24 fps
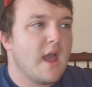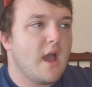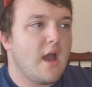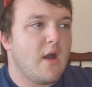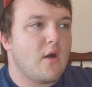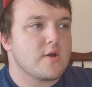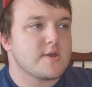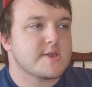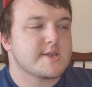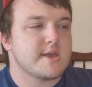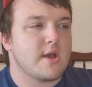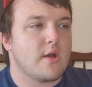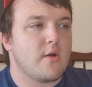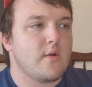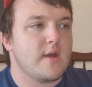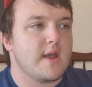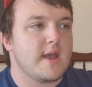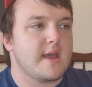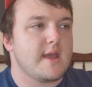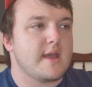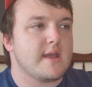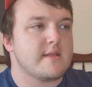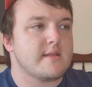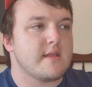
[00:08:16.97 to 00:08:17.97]
Also
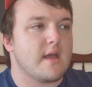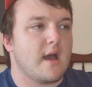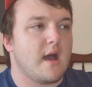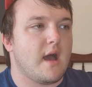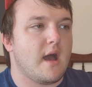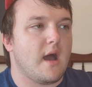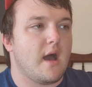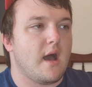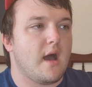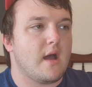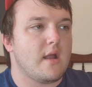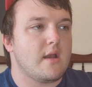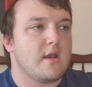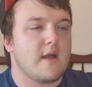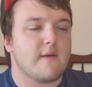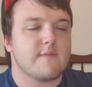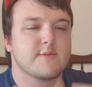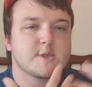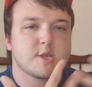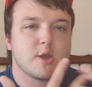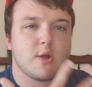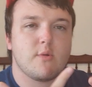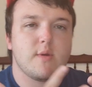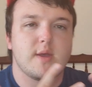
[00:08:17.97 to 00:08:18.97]
in love
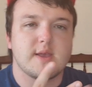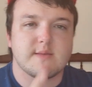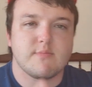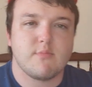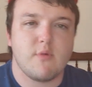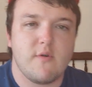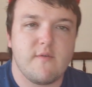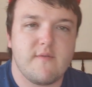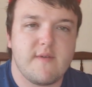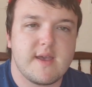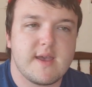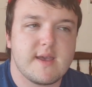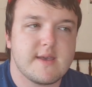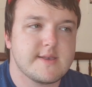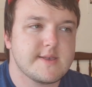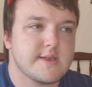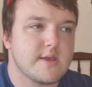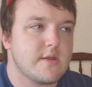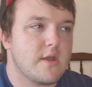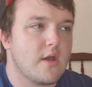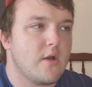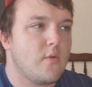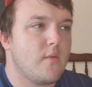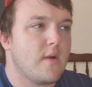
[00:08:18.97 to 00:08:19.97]
stories movies,
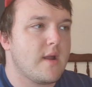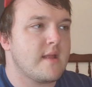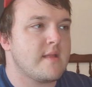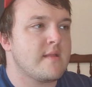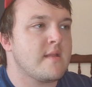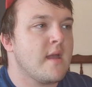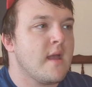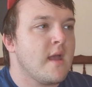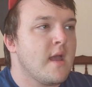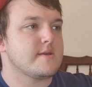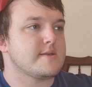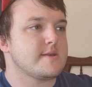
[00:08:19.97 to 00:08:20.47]
you know, when